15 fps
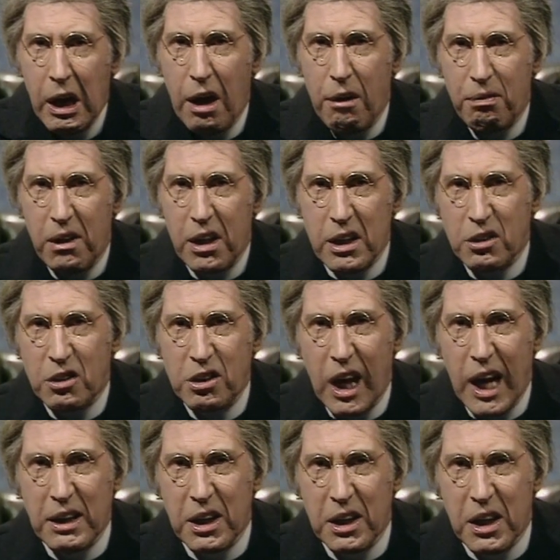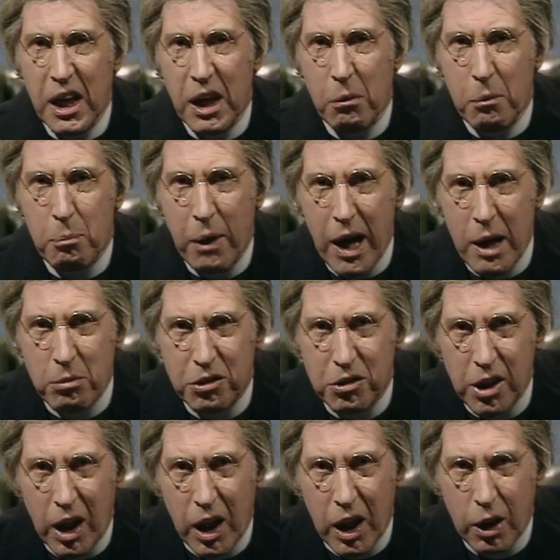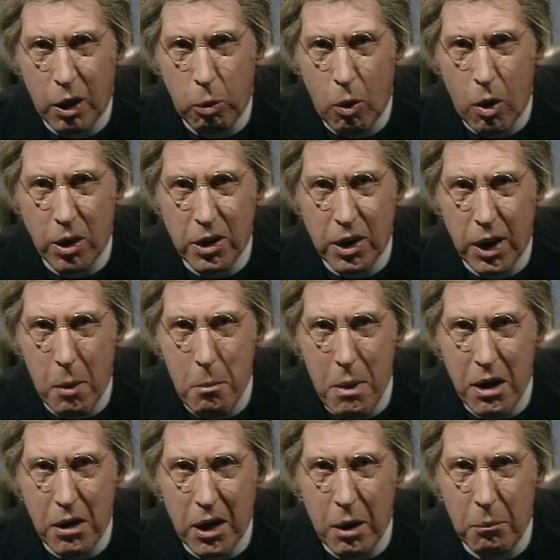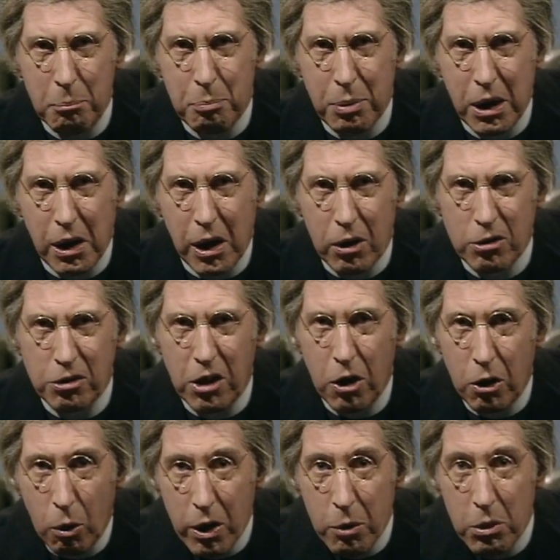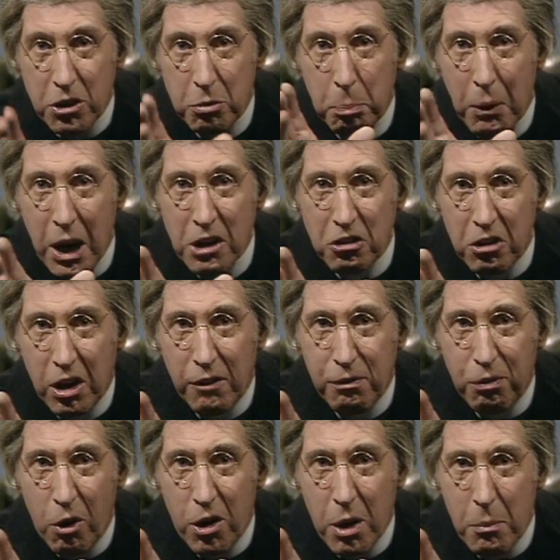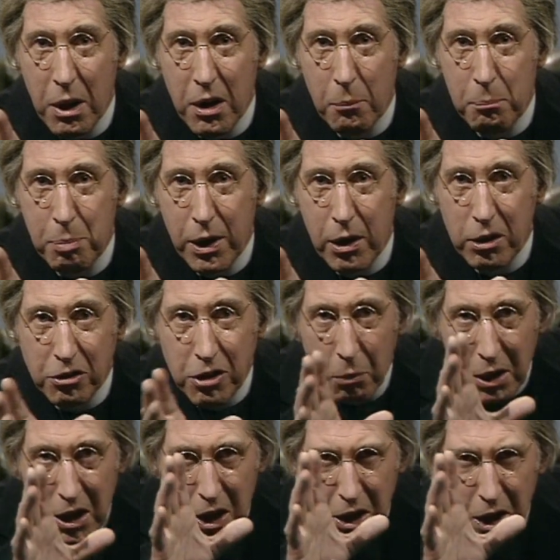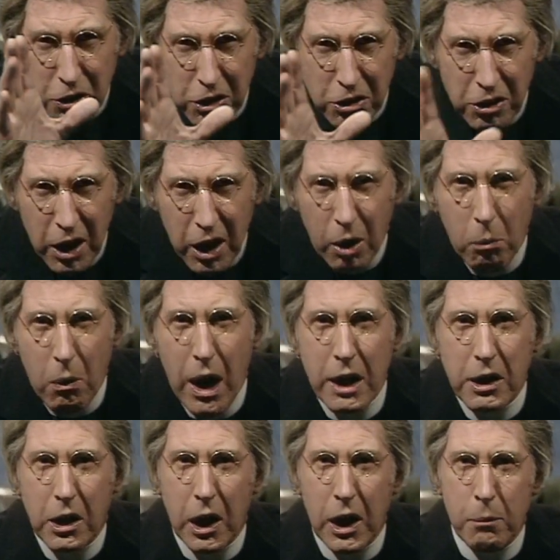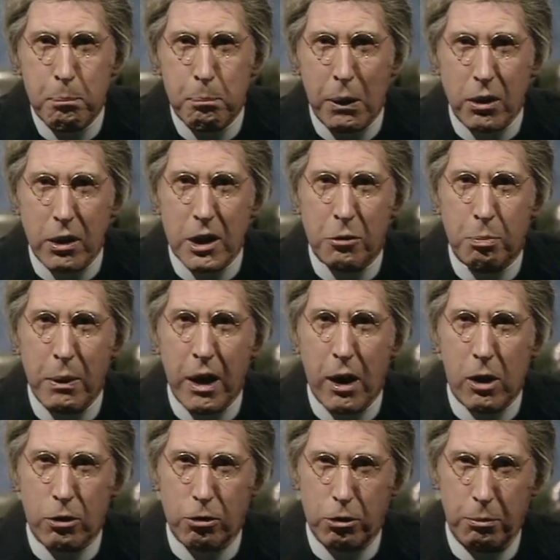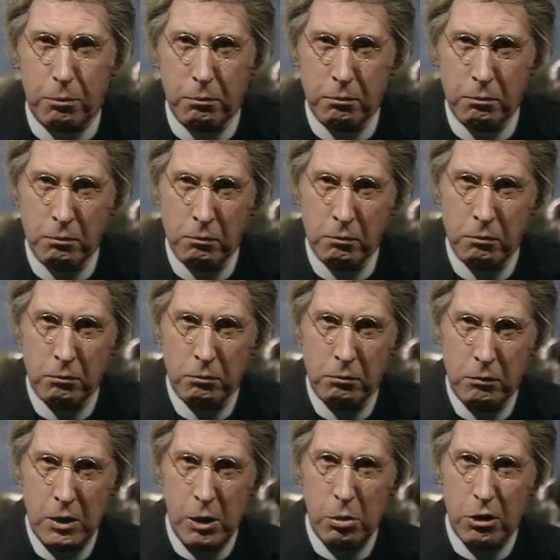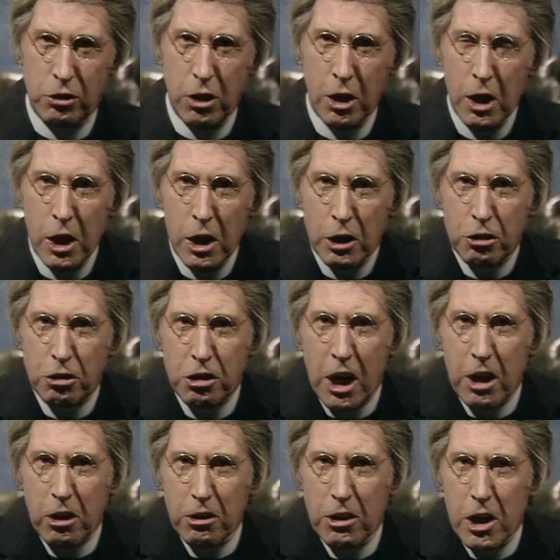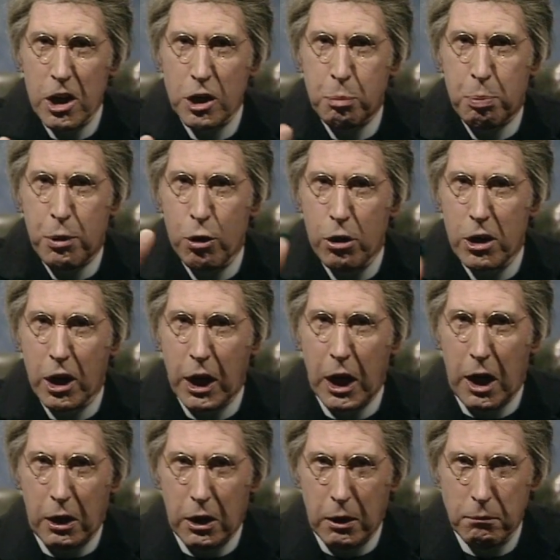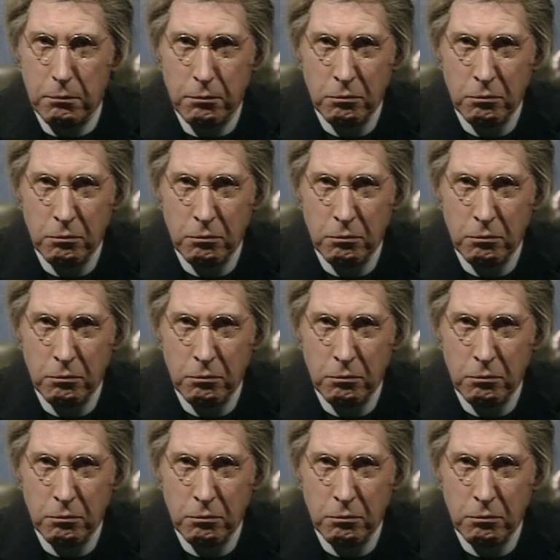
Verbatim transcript: Every Saturday he would buy himself a quarter of mint imperials, and though he was passionately fond of mint imperials, he wouldn't touch a single one till he pulled his bells. And he was settled in his pew in the cup.